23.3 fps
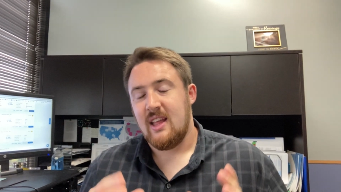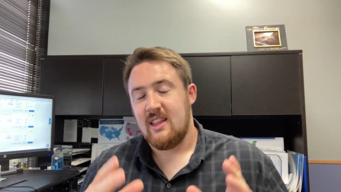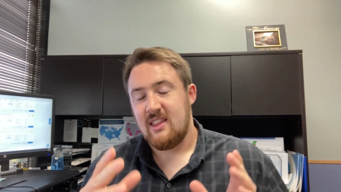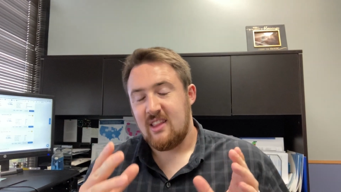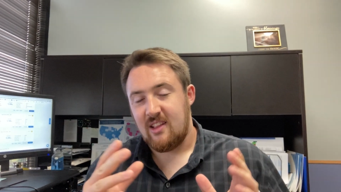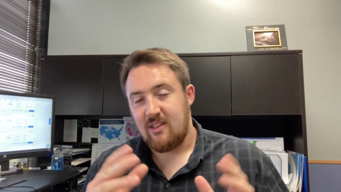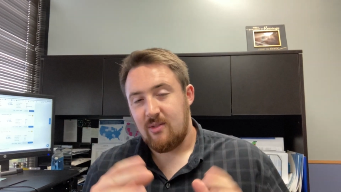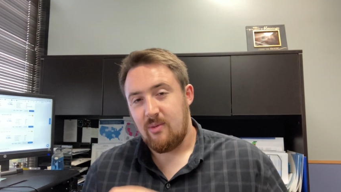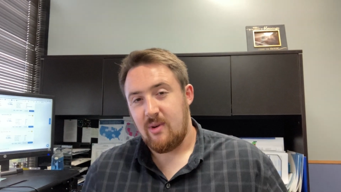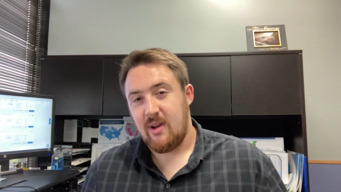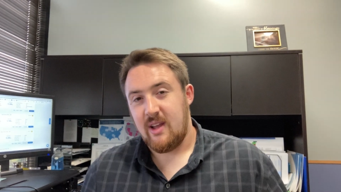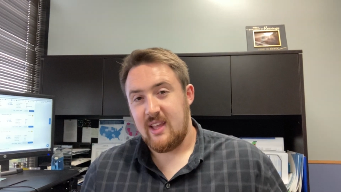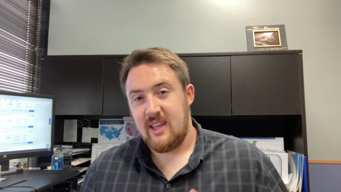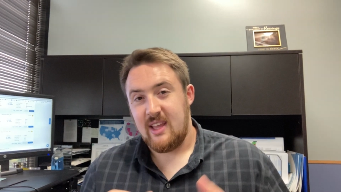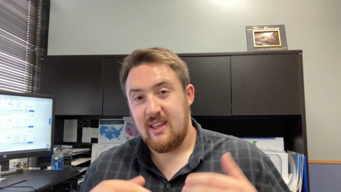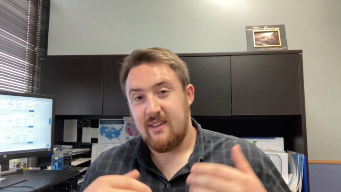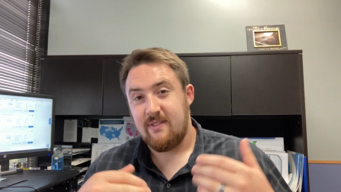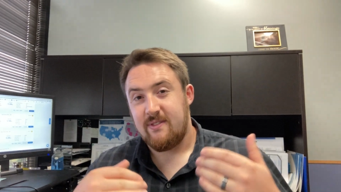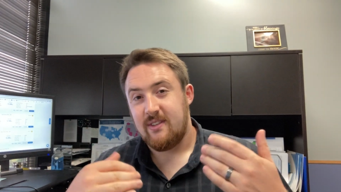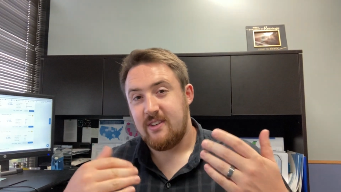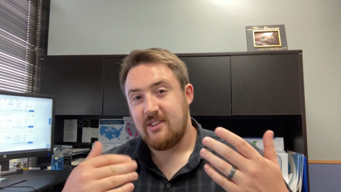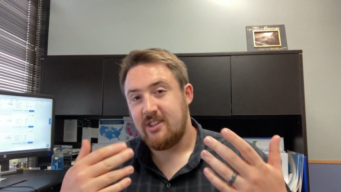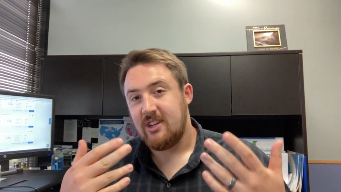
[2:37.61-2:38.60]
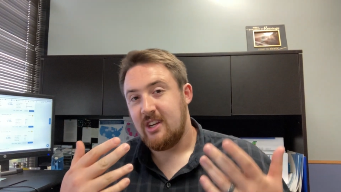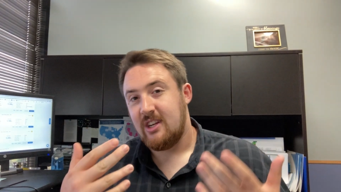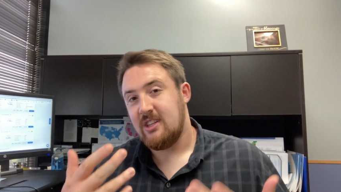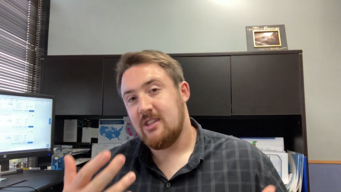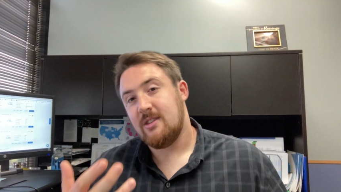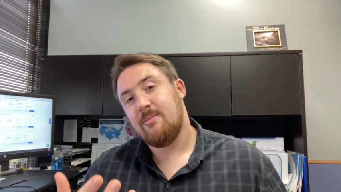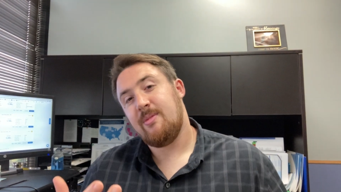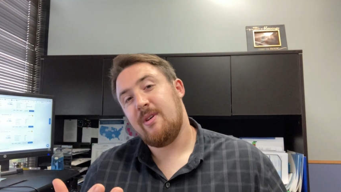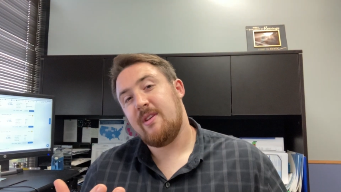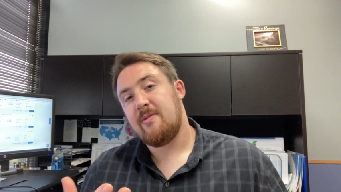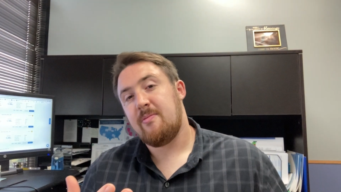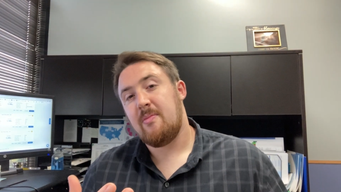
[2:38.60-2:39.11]
That's why if a
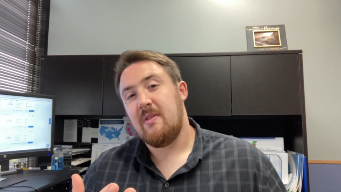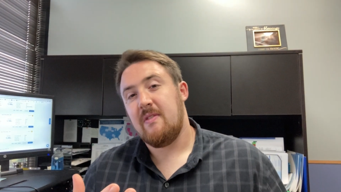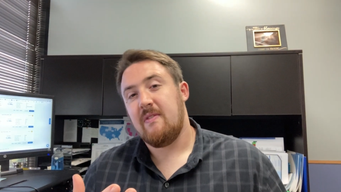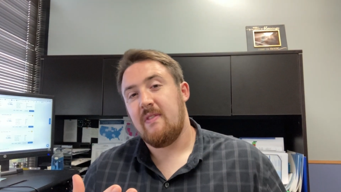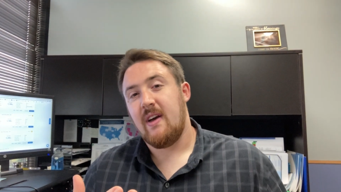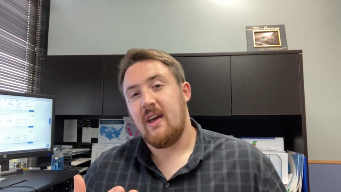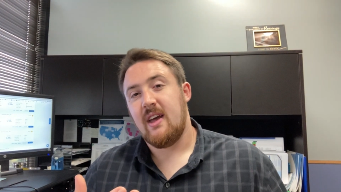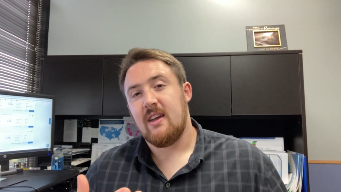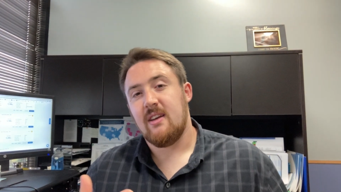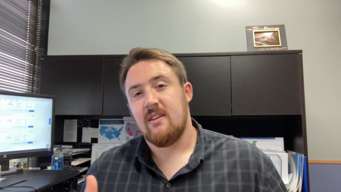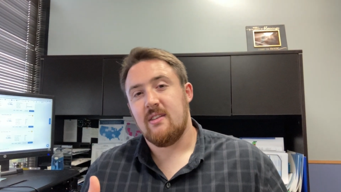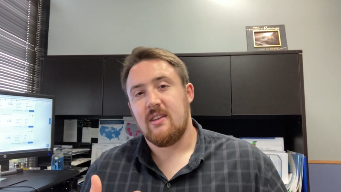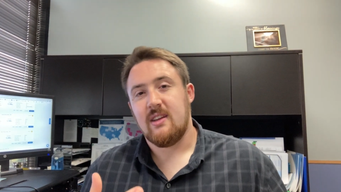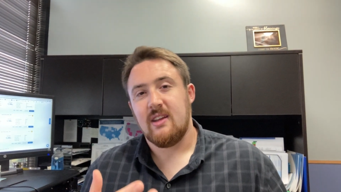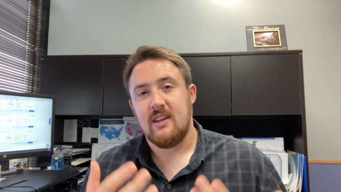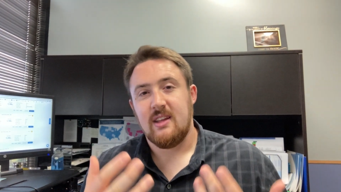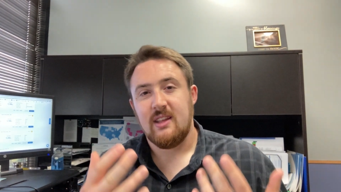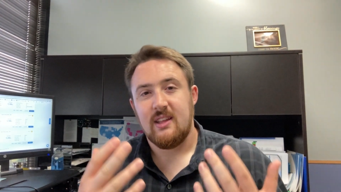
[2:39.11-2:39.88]
change must be filed,